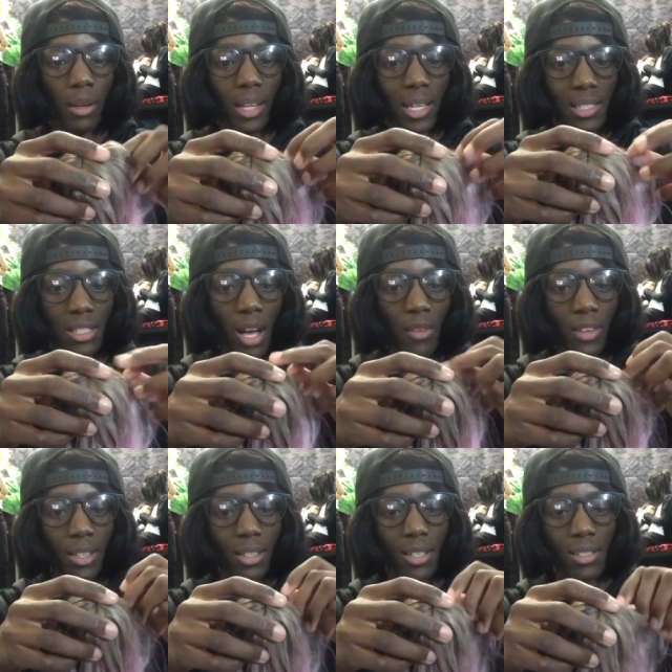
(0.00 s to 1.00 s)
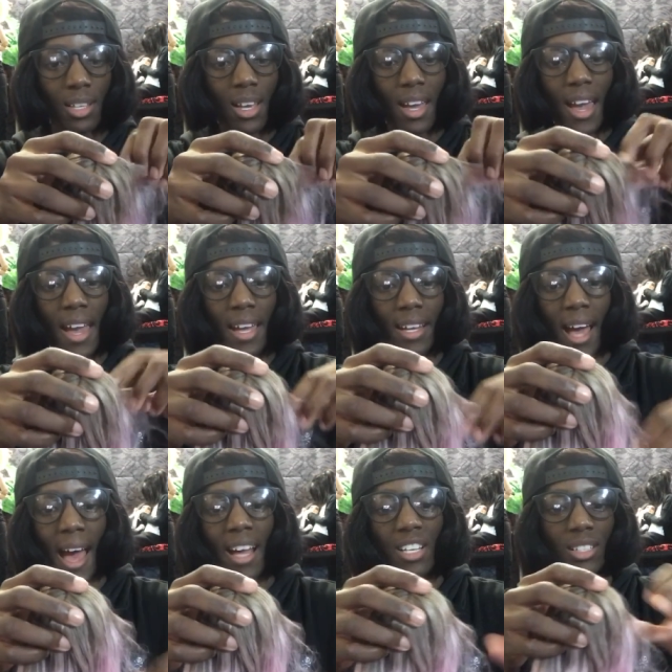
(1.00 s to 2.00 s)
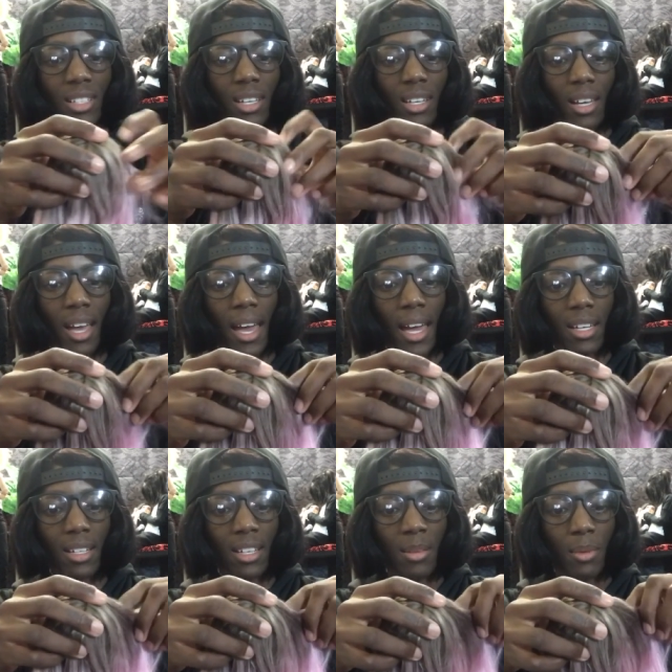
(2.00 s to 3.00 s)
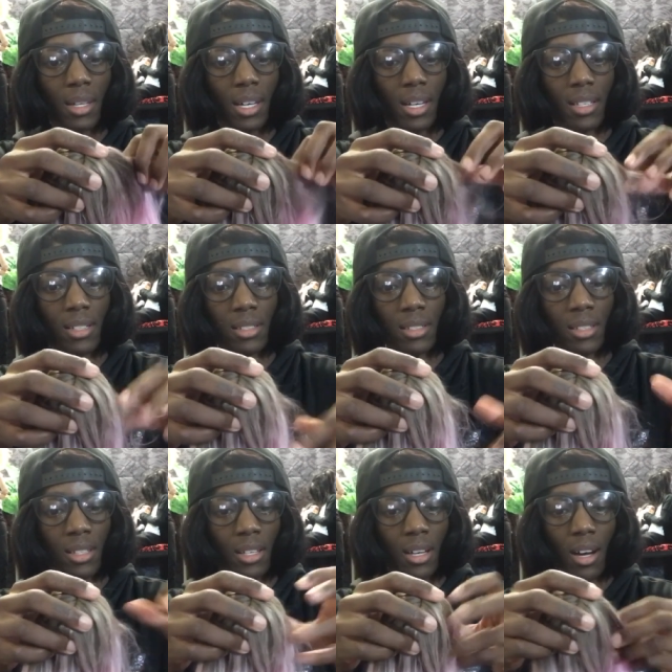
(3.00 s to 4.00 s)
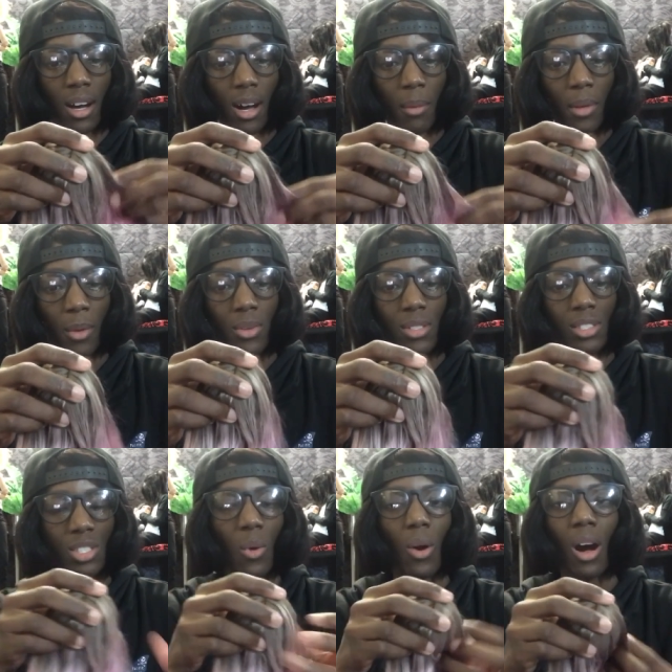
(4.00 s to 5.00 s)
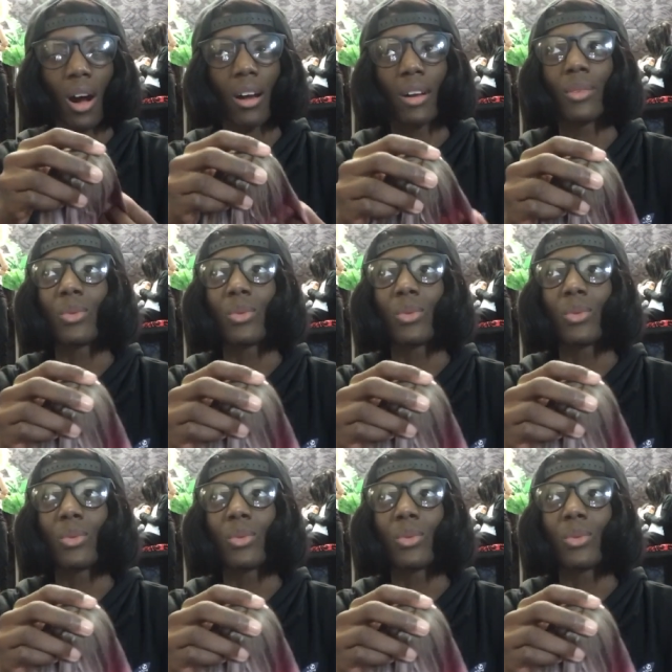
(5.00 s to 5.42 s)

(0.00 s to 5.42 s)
that's soft like this and I actually hated it because um, it was so hard.